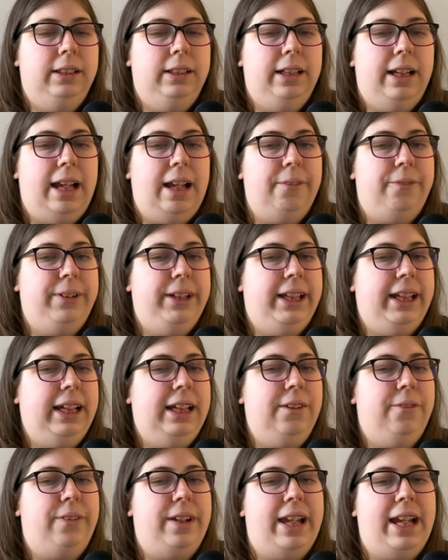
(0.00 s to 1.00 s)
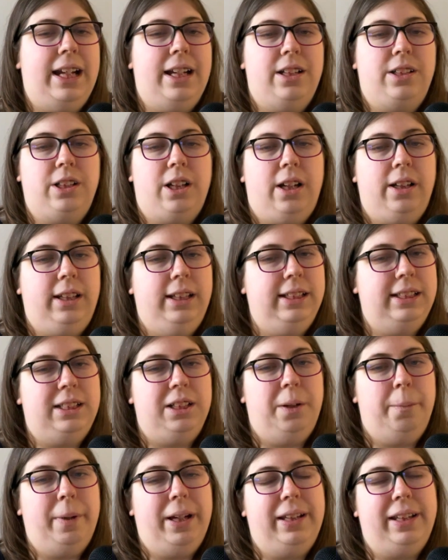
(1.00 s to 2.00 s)
I feel like if I had a talking
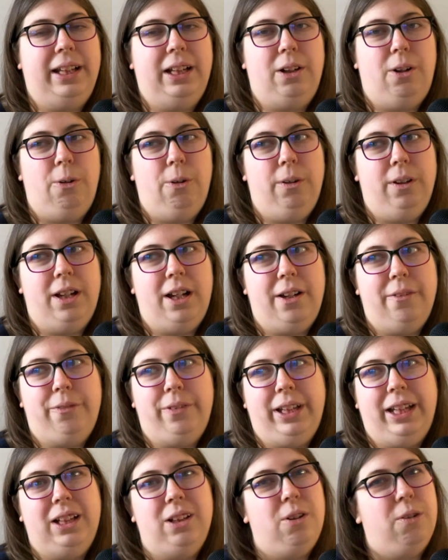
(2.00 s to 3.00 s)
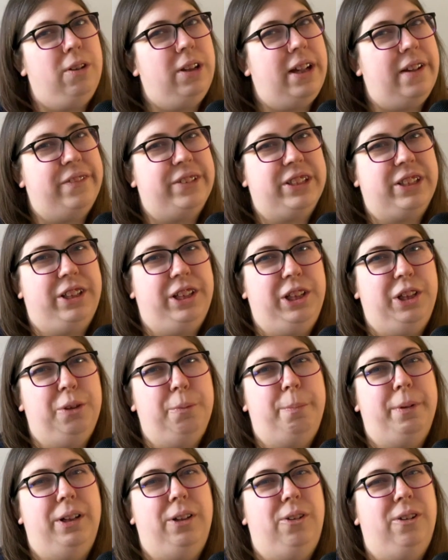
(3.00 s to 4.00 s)
snowman like Olaf, like Olaf's
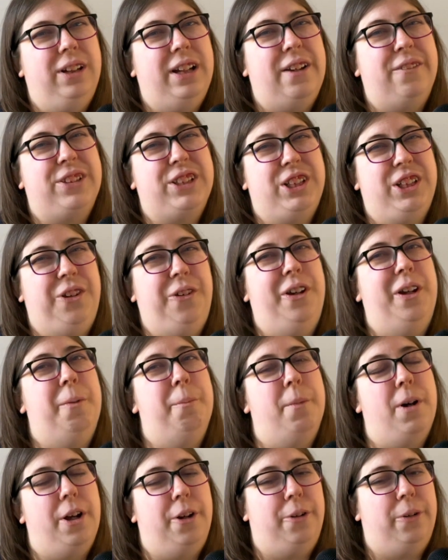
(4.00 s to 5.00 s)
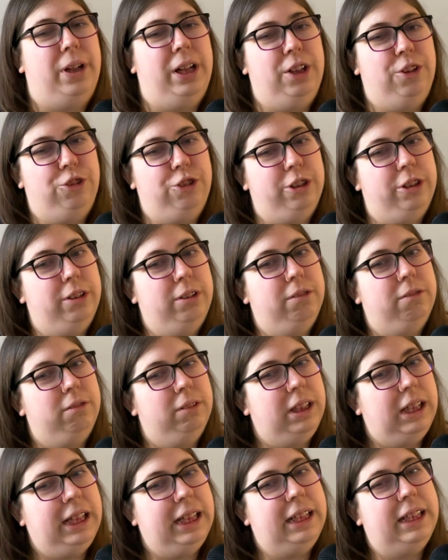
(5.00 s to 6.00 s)
cute, but Olaf's cute in moderation.
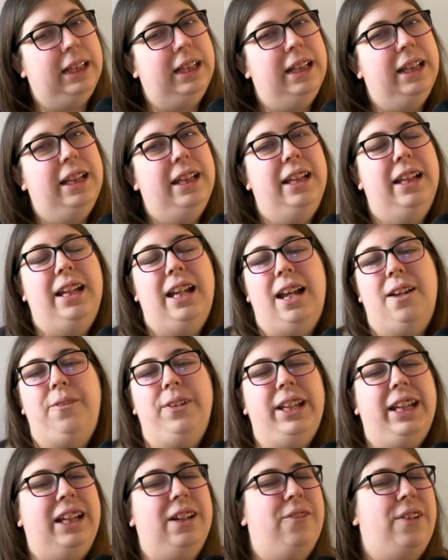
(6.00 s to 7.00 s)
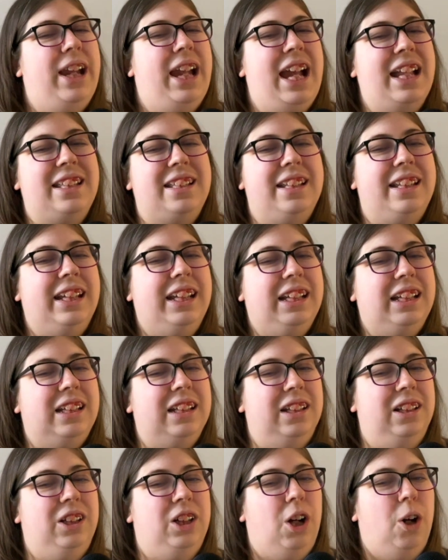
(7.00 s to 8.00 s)
Like, I feel like if I had to
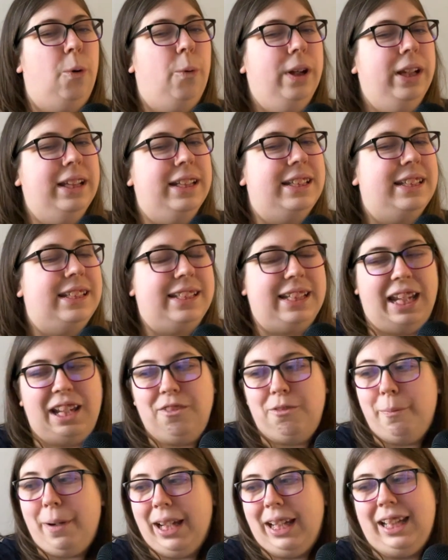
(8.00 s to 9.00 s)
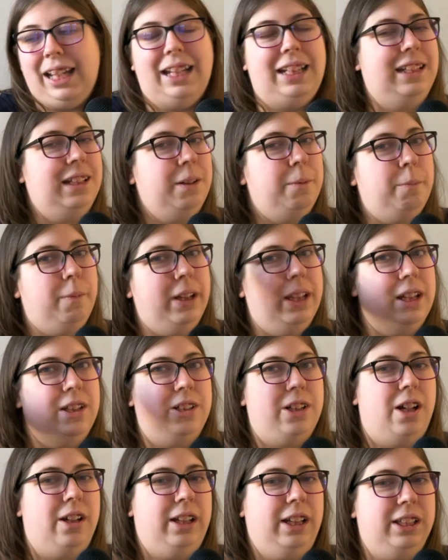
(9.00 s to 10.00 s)
like go and save my kingdom with a
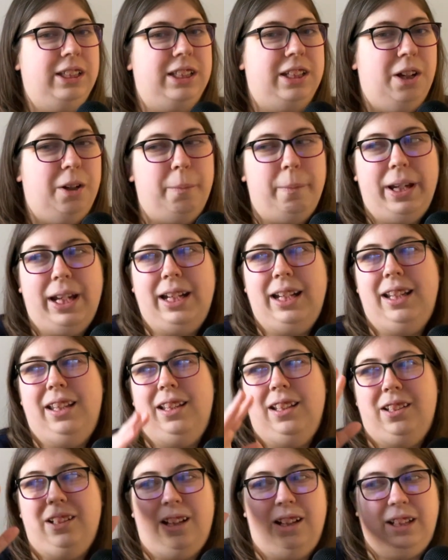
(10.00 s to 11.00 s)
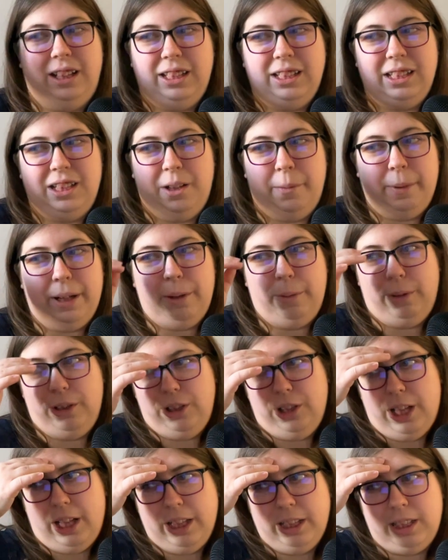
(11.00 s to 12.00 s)
talking snowman and the talking snowman
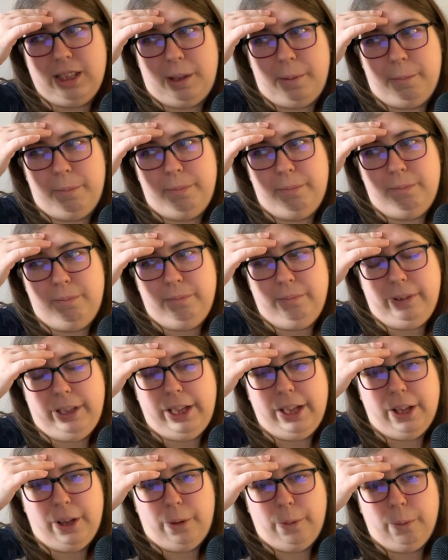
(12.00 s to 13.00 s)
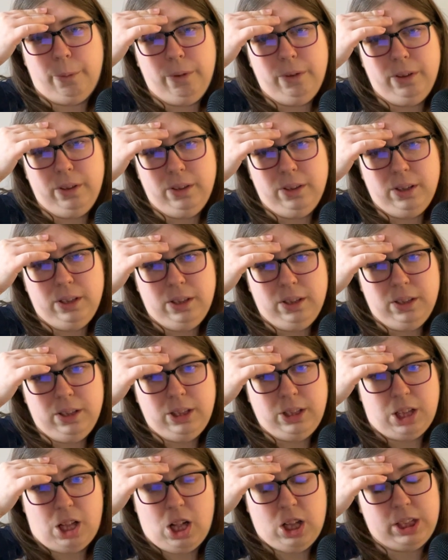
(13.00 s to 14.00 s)
would not stop, you know,
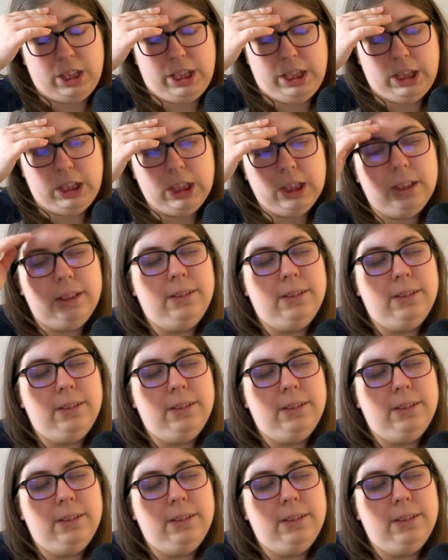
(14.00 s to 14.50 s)
talking,